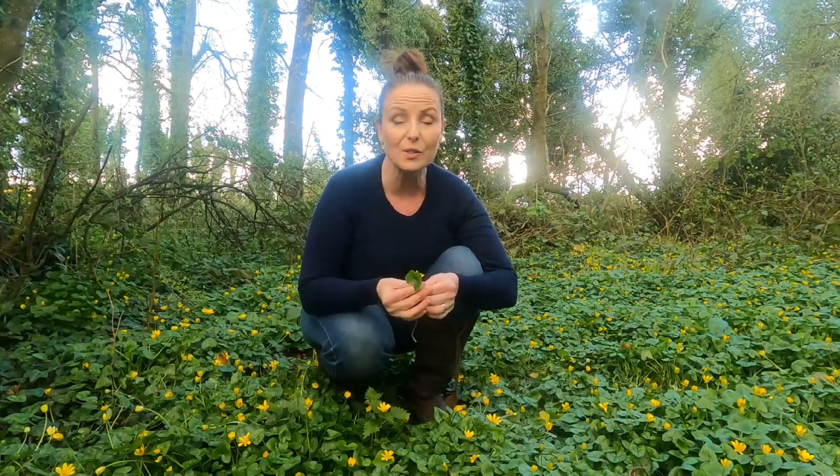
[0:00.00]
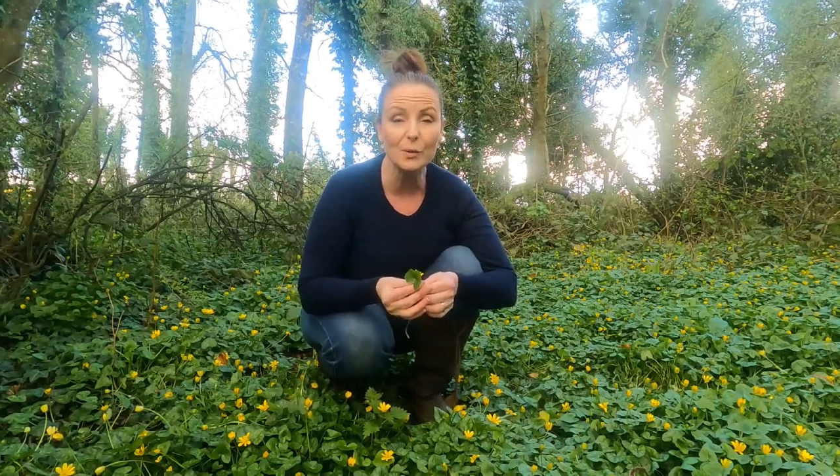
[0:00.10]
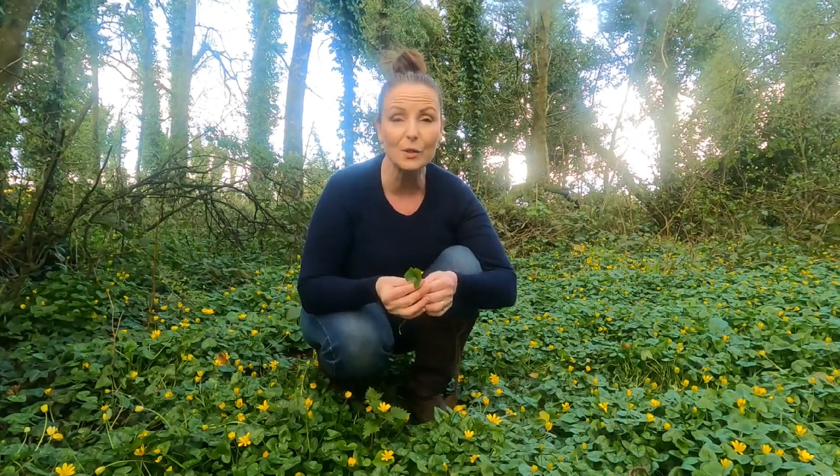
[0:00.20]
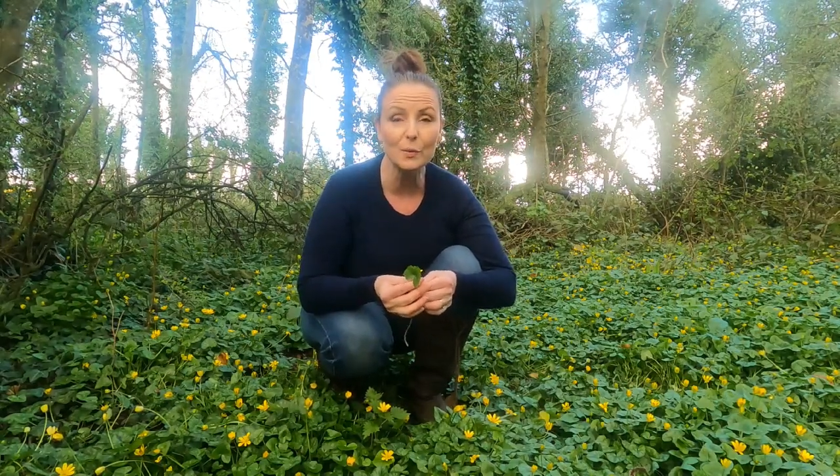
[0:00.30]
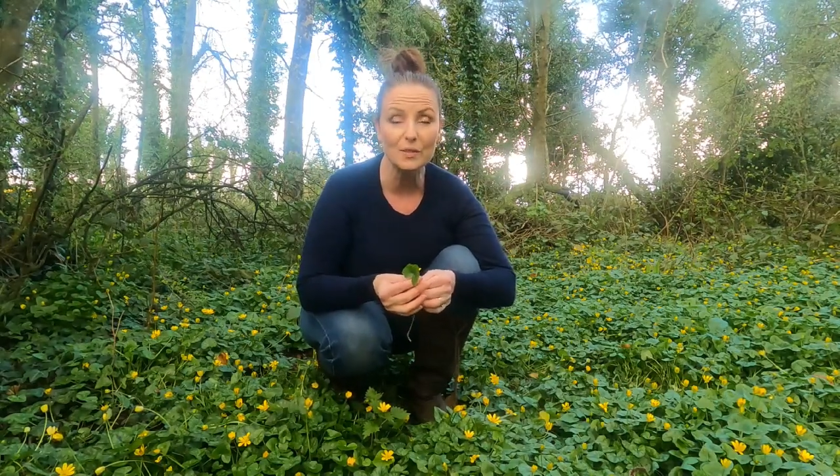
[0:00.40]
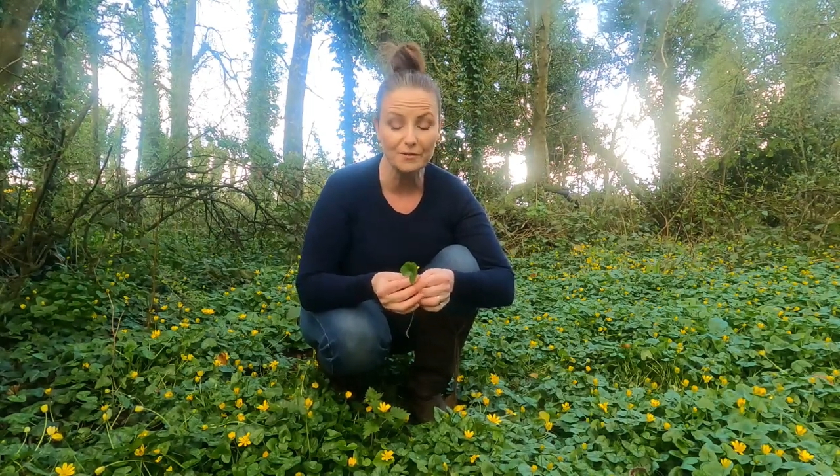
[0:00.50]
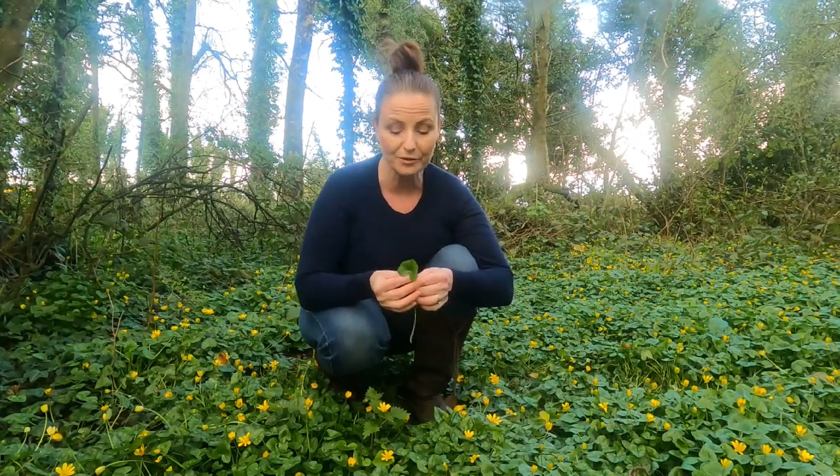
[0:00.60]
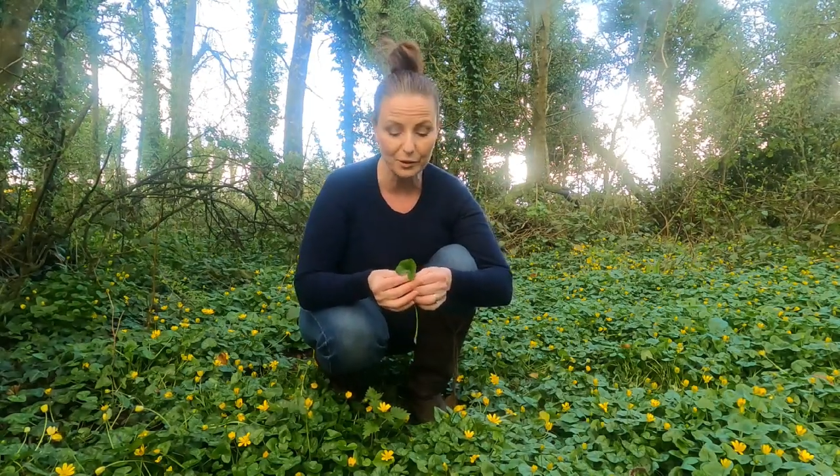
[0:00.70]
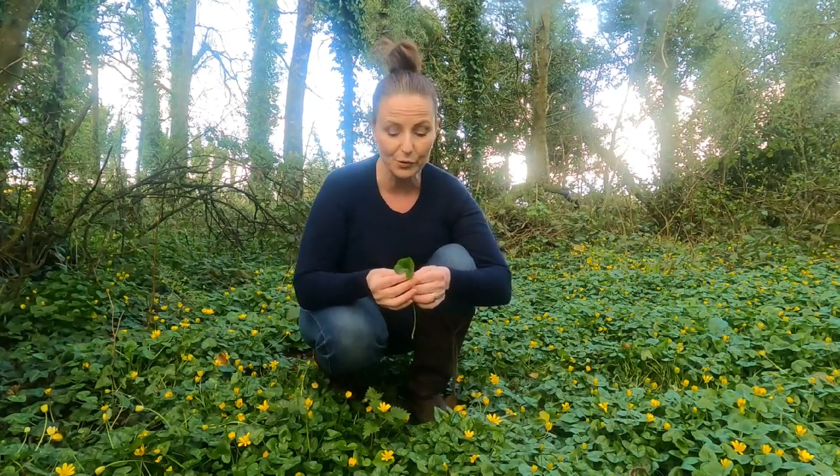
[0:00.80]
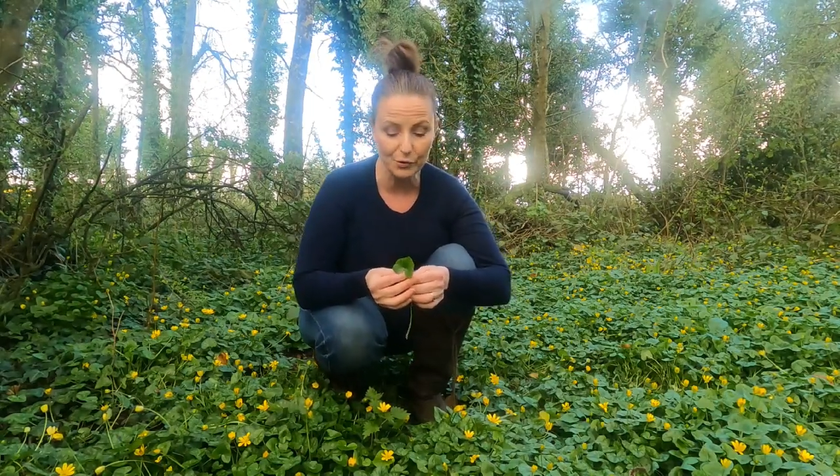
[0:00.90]
So you would
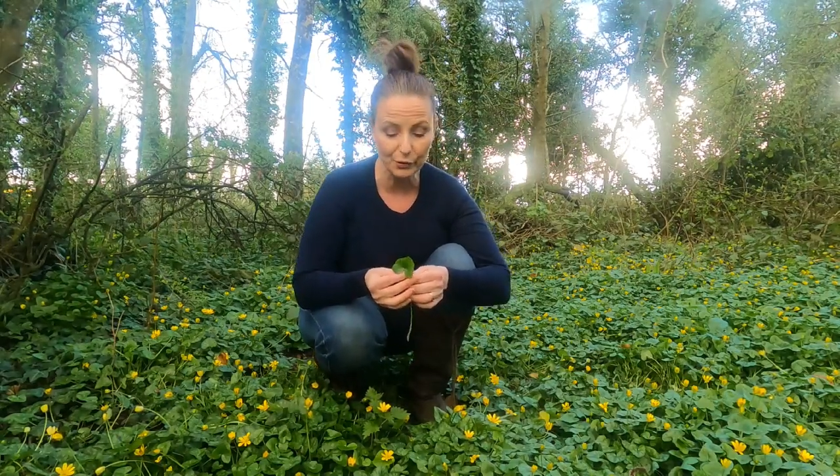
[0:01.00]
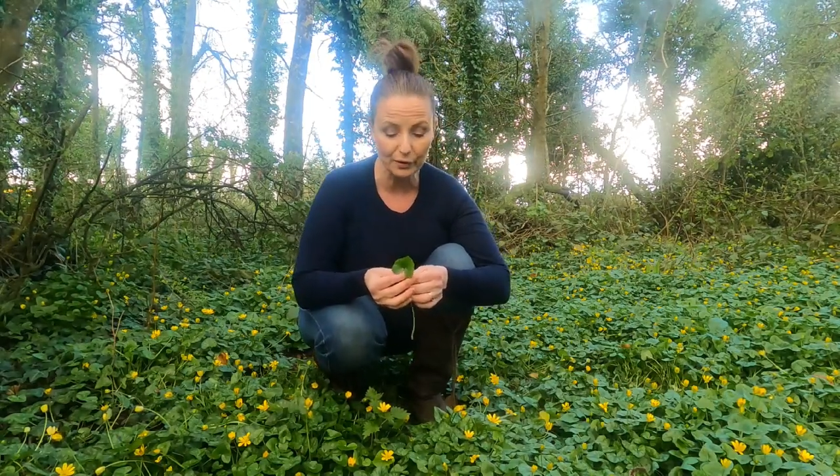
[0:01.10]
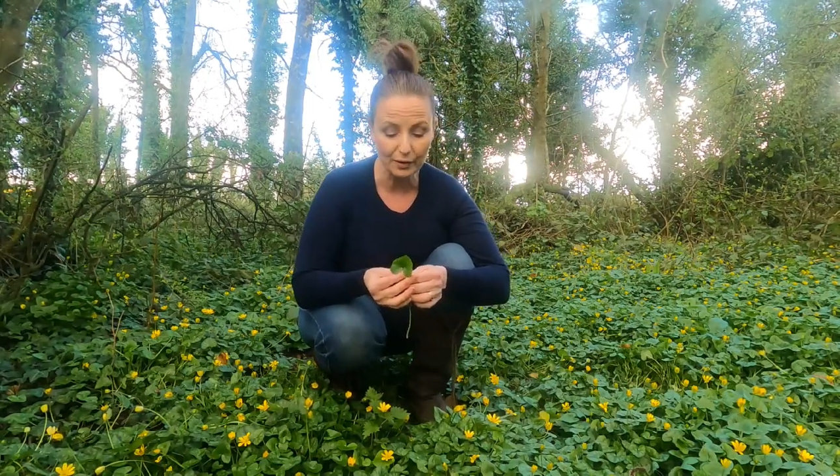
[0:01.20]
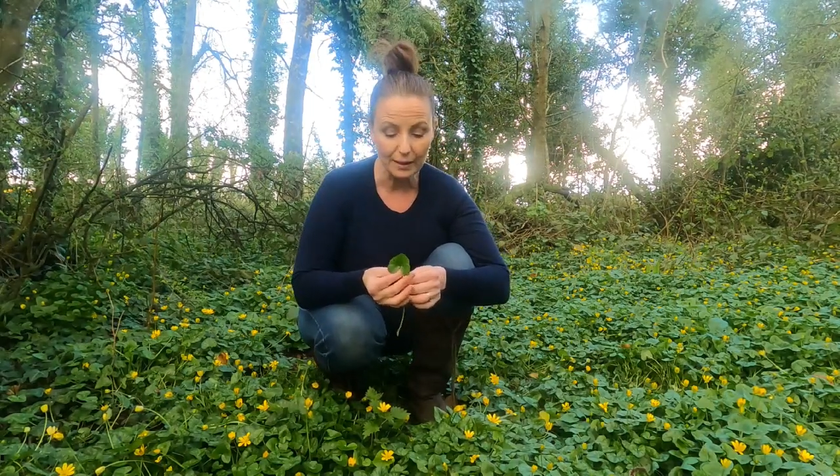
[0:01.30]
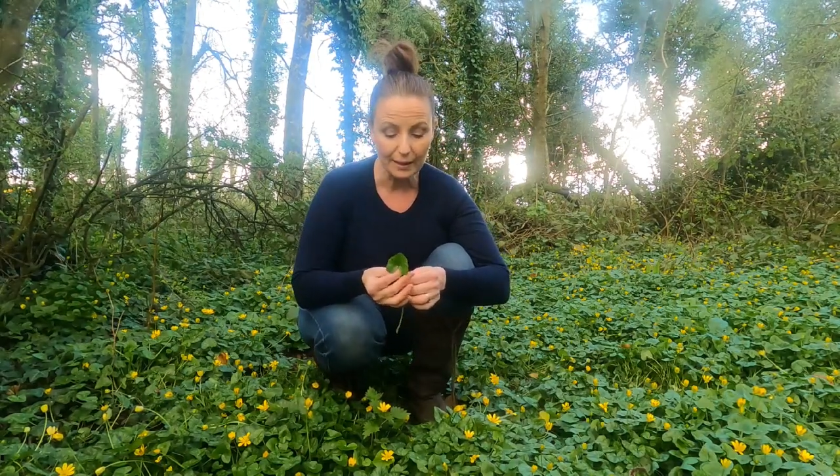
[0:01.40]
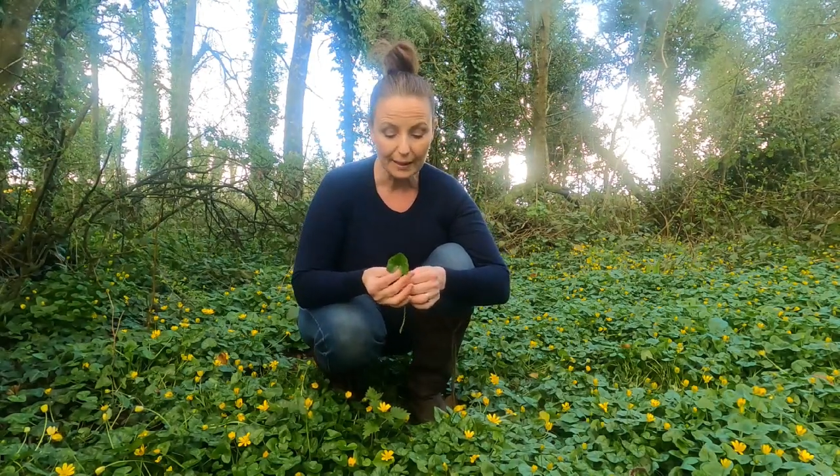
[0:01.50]
infuse her